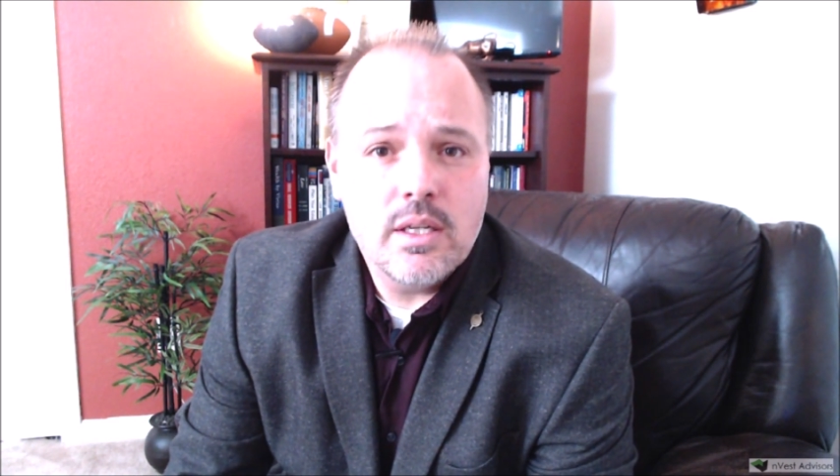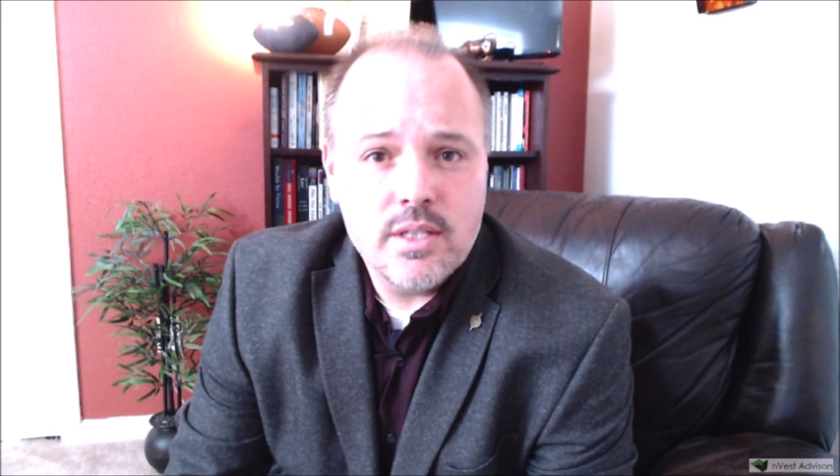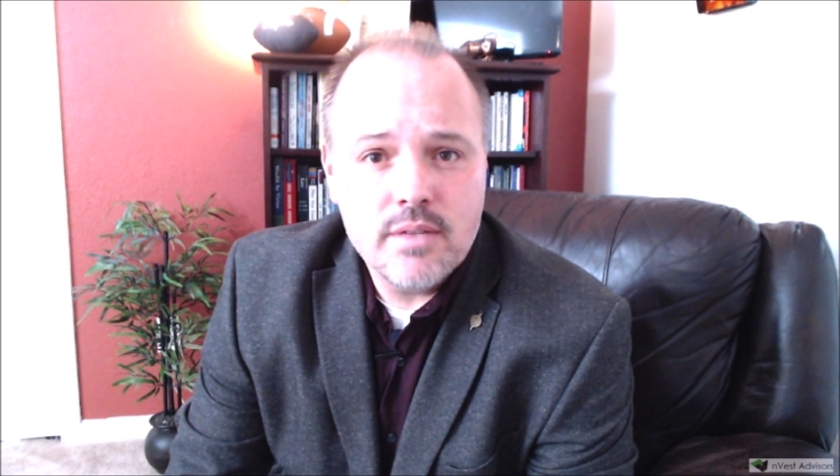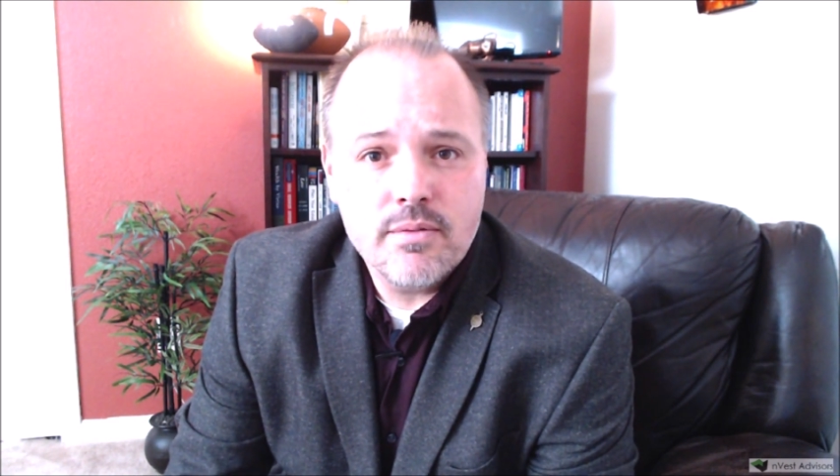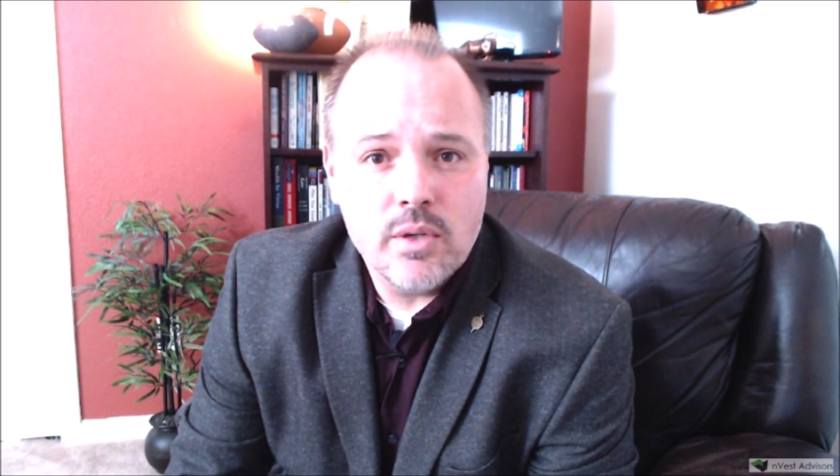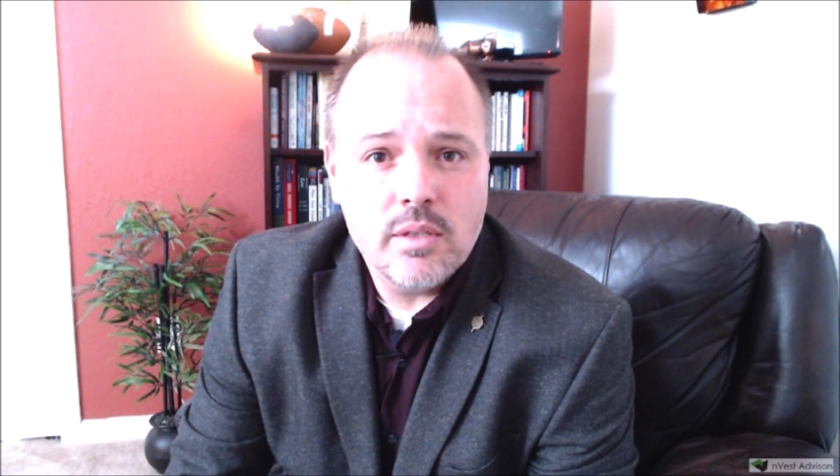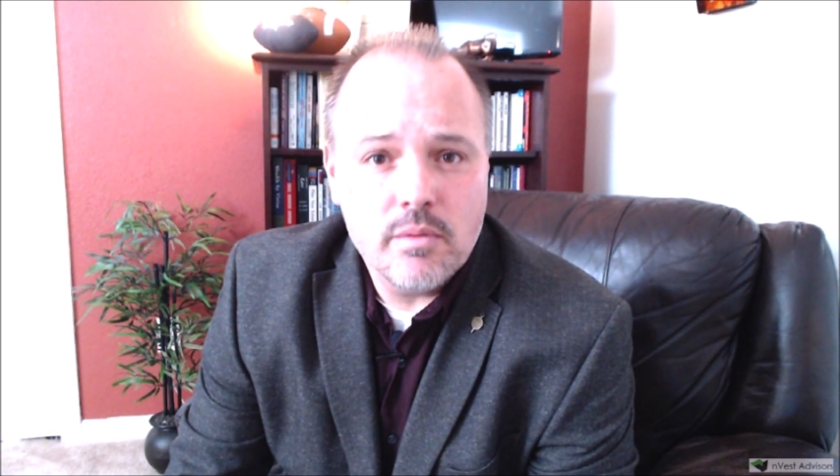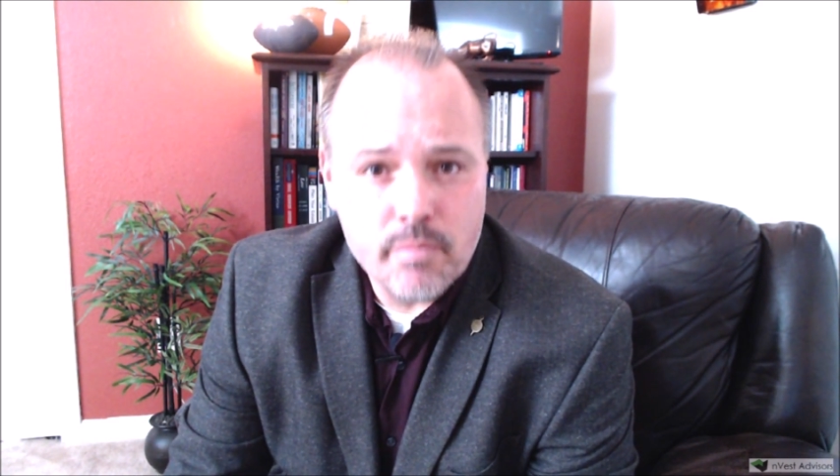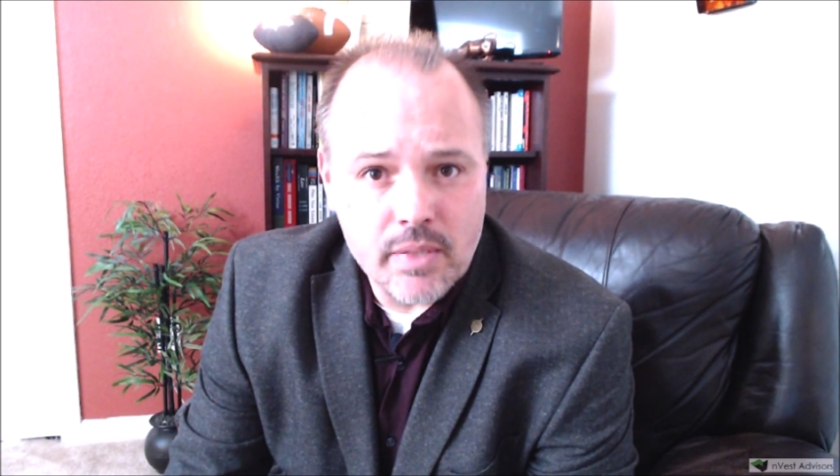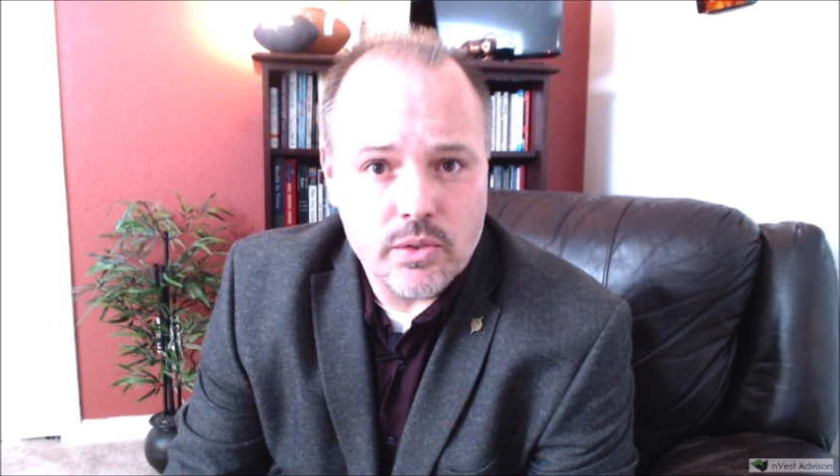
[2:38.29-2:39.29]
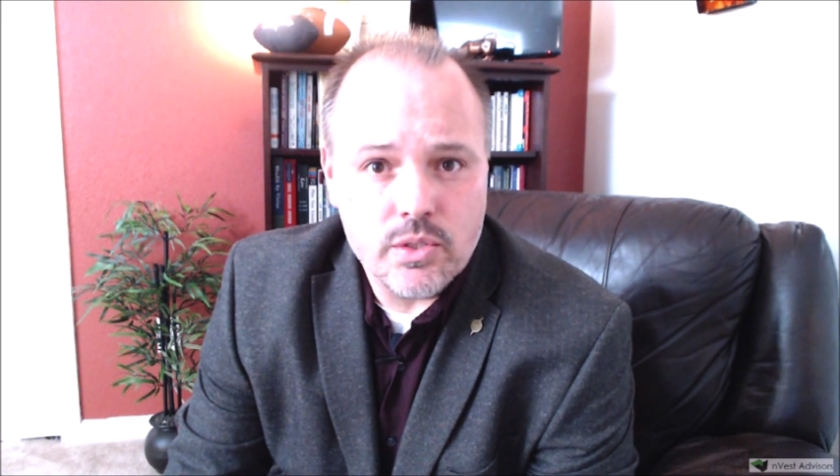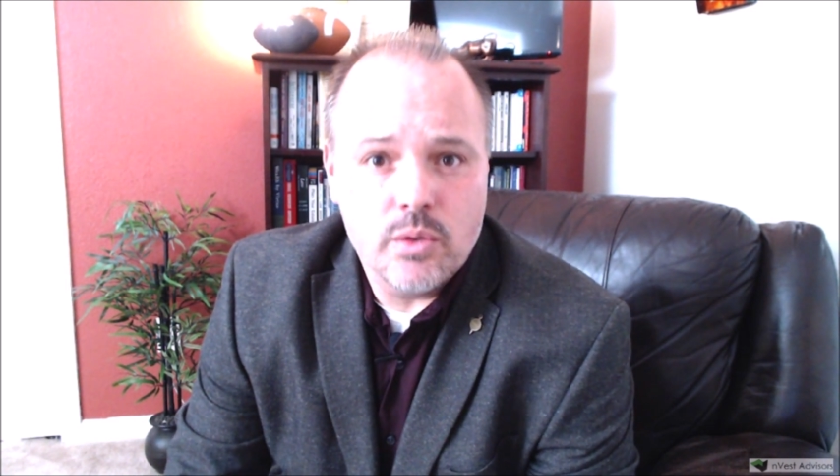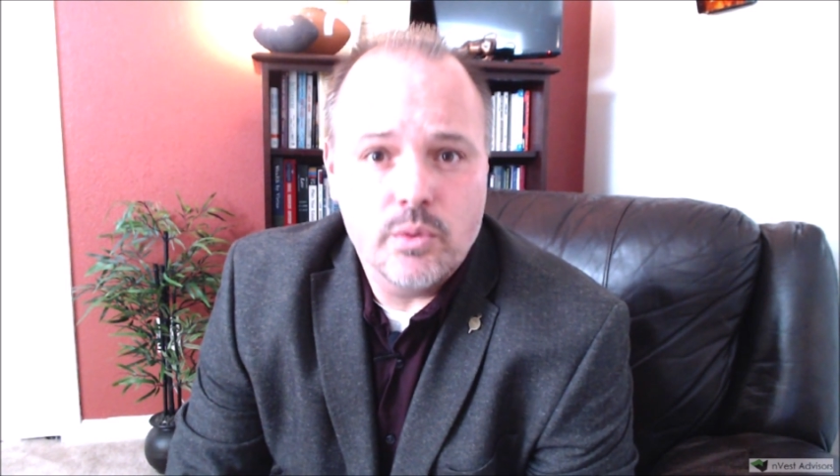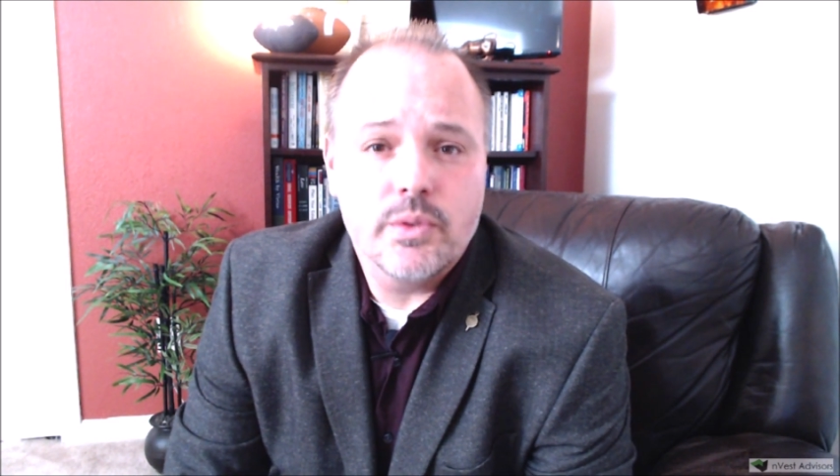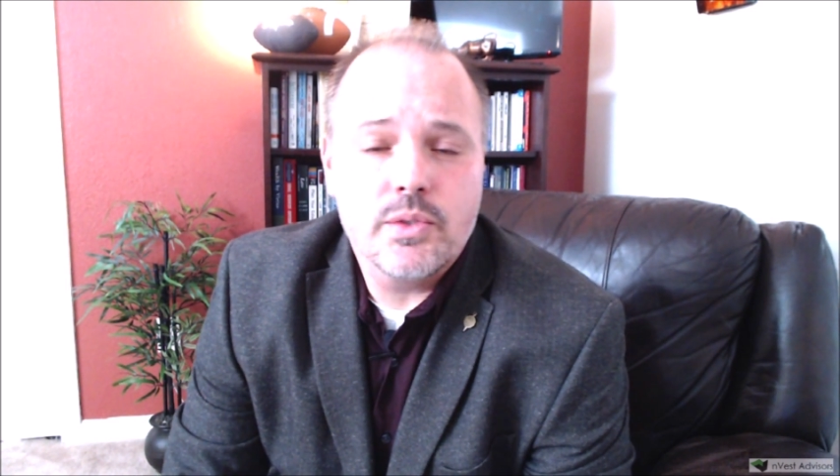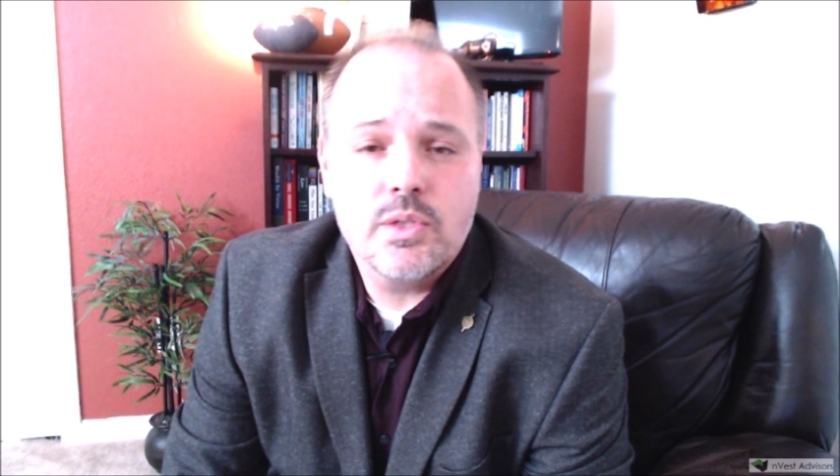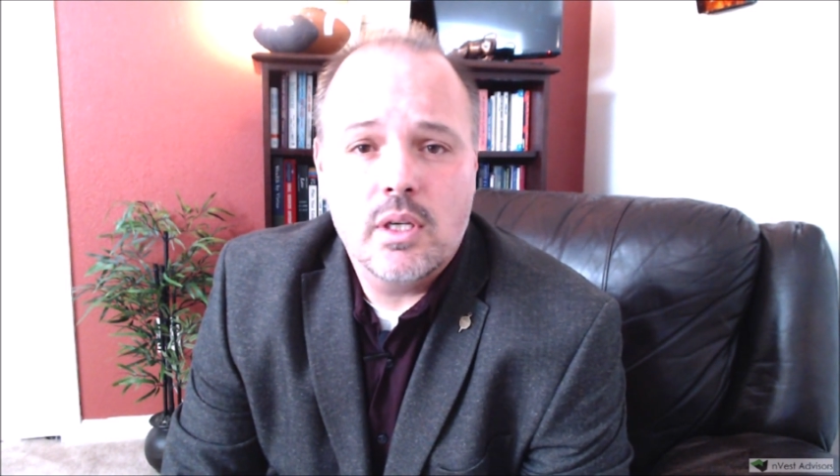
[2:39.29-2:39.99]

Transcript: different middle schools